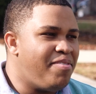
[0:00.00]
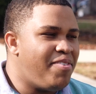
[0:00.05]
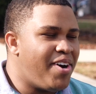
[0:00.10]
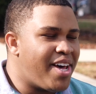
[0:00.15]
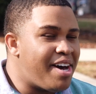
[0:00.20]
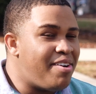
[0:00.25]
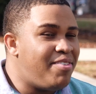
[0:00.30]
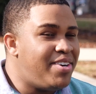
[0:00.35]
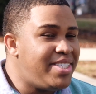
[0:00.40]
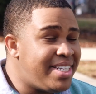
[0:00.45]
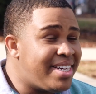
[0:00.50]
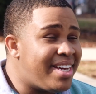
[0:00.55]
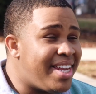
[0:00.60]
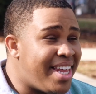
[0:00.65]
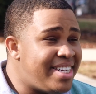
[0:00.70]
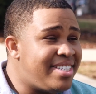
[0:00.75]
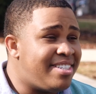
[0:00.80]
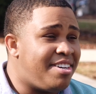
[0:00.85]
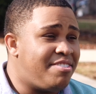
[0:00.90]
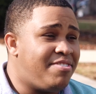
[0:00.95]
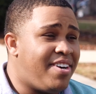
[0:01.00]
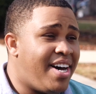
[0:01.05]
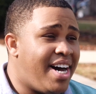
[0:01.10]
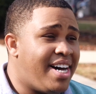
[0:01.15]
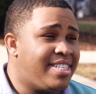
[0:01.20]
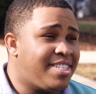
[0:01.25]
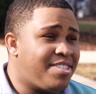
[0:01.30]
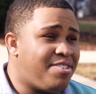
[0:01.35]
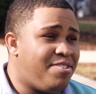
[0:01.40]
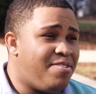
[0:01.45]
Well, I went to Clay-Chalkville
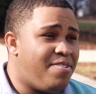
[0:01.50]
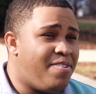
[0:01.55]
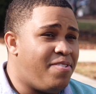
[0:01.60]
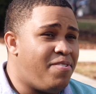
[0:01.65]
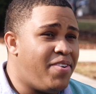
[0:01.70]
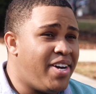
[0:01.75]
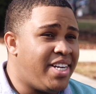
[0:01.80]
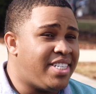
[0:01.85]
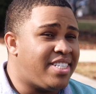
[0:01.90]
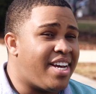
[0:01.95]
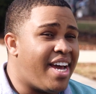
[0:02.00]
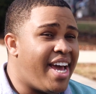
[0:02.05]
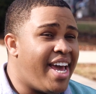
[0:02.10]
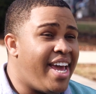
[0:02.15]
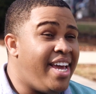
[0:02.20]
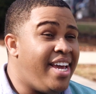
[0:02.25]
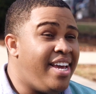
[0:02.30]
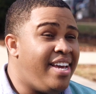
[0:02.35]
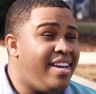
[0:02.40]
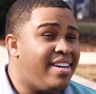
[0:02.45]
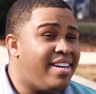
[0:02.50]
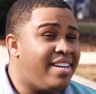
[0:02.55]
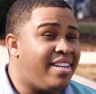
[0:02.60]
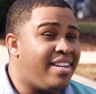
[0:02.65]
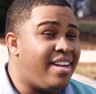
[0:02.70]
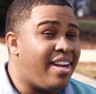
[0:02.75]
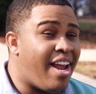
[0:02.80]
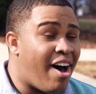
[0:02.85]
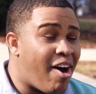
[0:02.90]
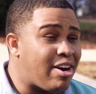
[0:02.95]
High School, which a
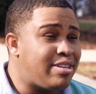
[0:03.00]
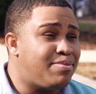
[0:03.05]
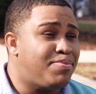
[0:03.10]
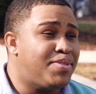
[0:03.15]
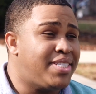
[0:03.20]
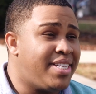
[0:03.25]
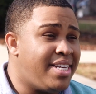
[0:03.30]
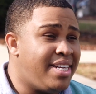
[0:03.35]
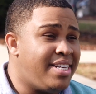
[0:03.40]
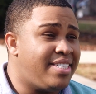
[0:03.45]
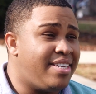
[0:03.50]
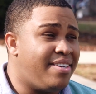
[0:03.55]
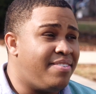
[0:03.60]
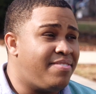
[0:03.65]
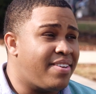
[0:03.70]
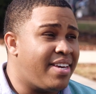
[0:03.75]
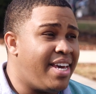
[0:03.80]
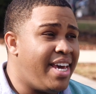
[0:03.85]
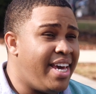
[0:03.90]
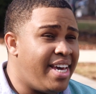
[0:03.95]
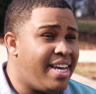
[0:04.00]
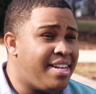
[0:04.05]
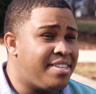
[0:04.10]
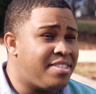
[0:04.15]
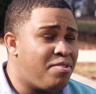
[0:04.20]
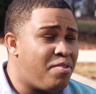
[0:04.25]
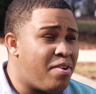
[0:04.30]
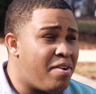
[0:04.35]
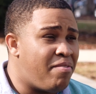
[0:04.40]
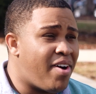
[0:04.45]
large percentage of kids
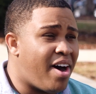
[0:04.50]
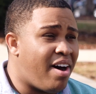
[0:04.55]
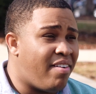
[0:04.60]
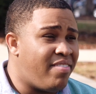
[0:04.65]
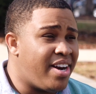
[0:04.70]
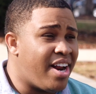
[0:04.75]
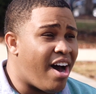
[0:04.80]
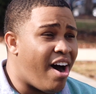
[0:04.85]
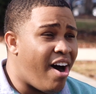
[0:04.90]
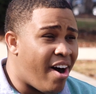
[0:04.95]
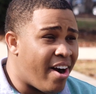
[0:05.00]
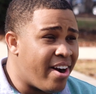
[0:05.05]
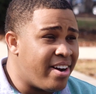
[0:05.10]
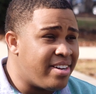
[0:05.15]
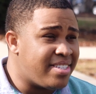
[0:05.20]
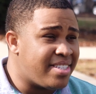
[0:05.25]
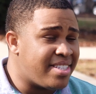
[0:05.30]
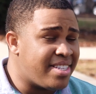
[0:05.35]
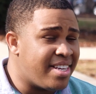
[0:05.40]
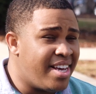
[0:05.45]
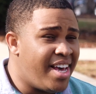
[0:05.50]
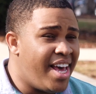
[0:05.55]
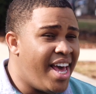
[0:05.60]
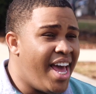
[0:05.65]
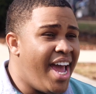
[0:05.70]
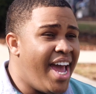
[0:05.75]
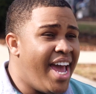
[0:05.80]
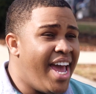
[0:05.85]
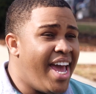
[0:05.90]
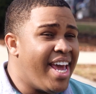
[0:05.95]
who are involved in the arts
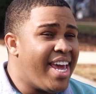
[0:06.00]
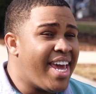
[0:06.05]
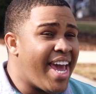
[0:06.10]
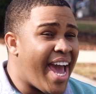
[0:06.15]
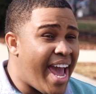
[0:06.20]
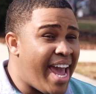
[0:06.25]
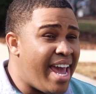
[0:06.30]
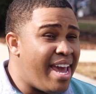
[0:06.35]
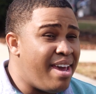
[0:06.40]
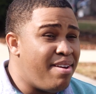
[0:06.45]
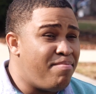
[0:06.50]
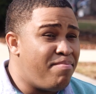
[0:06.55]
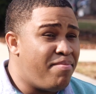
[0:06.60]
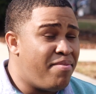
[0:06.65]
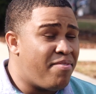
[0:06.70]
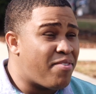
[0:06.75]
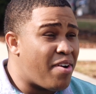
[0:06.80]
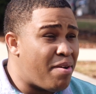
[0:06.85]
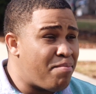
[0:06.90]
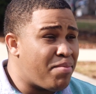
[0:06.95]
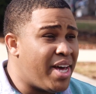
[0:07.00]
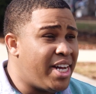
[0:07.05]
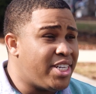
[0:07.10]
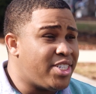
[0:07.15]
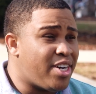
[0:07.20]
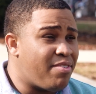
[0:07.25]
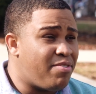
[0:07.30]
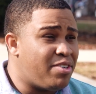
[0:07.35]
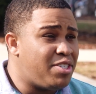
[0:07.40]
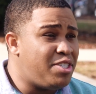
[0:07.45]
came from
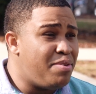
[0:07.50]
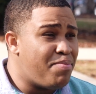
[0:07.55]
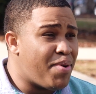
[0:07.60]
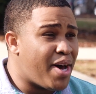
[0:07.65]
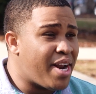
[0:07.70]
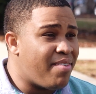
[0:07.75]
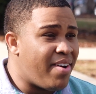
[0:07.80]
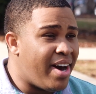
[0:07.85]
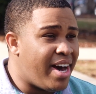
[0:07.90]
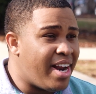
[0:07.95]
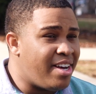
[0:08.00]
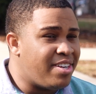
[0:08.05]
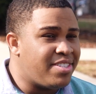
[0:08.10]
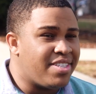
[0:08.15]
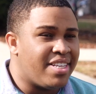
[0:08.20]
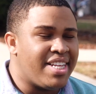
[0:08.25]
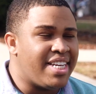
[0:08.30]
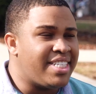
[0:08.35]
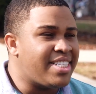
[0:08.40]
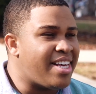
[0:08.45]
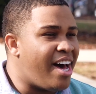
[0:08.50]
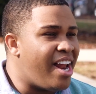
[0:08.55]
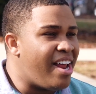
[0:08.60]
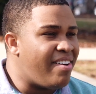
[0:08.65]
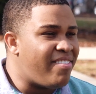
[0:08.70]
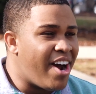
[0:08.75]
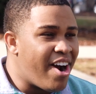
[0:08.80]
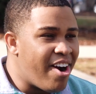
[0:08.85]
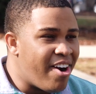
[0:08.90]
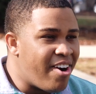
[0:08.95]
Clay-Chalkville to Montevallo, so that's all
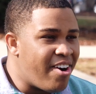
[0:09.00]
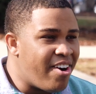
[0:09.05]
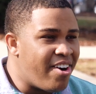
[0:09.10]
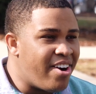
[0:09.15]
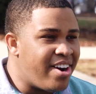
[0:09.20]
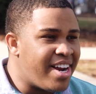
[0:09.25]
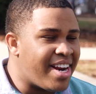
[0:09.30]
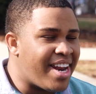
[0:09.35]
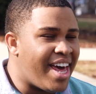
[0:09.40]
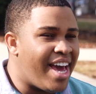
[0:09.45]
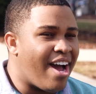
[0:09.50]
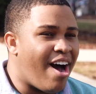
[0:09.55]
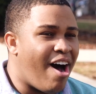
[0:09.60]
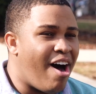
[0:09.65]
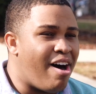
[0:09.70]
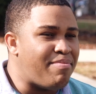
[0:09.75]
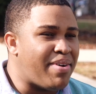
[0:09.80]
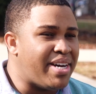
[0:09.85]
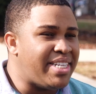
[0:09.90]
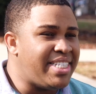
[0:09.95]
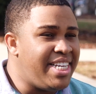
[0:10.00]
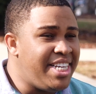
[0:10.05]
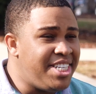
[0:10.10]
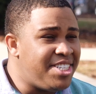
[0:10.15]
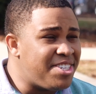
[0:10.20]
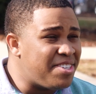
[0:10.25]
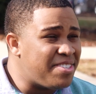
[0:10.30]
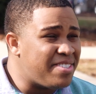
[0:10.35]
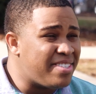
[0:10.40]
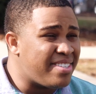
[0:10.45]
I've heard. And like all my
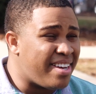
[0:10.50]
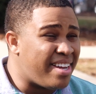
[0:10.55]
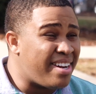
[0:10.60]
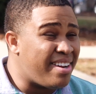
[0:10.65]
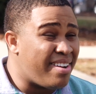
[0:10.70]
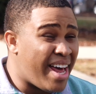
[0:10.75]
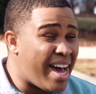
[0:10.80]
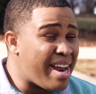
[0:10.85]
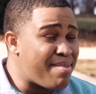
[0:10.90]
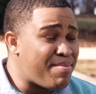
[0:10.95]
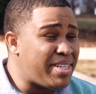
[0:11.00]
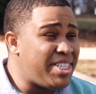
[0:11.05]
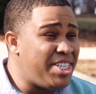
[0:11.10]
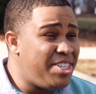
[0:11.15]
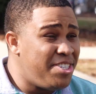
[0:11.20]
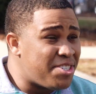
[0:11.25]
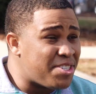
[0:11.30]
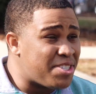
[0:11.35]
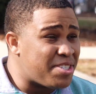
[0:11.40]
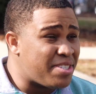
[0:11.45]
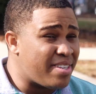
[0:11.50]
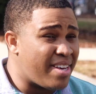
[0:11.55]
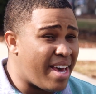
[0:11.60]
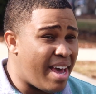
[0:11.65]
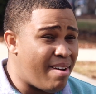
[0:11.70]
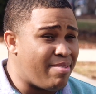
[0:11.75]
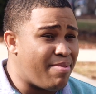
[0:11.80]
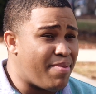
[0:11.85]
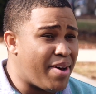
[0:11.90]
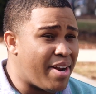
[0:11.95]
teachers, a lot of my teachers
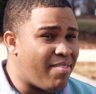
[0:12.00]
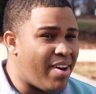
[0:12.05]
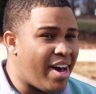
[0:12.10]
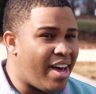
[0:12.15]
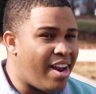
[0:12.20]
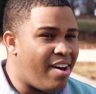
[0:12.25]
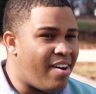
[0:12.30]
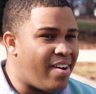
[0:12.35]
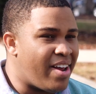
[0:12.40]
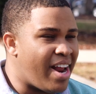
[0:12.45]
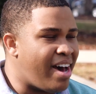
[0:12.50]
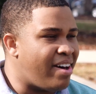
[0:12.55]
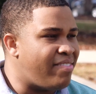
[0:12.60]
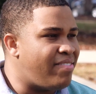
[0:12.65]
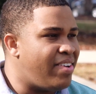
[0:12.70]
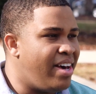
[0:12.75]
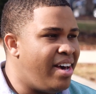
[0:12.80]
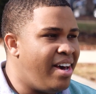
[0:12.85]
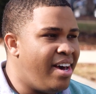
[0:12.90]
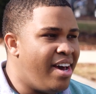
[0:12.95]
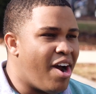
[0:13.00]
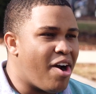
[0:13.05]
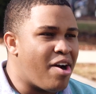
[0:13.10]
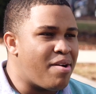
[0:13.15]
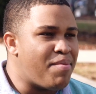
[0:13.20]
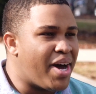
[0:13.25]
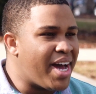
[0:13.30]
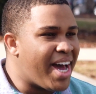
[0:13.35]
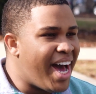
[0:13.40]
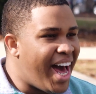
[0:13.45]
came to Montevallo, and I've heard
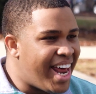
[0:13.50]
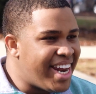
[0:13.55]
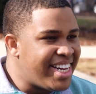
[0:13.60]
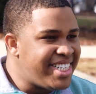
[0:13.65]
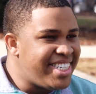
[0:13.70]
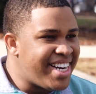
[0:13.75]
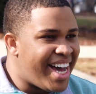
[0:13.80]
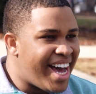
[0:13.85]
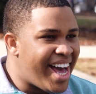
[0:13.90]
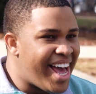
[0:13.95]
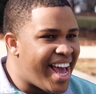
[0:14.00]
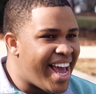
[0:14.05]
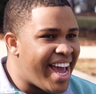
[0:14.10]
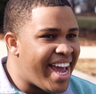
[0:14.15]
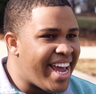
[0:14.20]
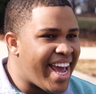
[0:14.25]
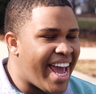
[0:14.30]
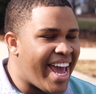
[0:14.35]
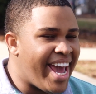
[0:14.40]
about college night.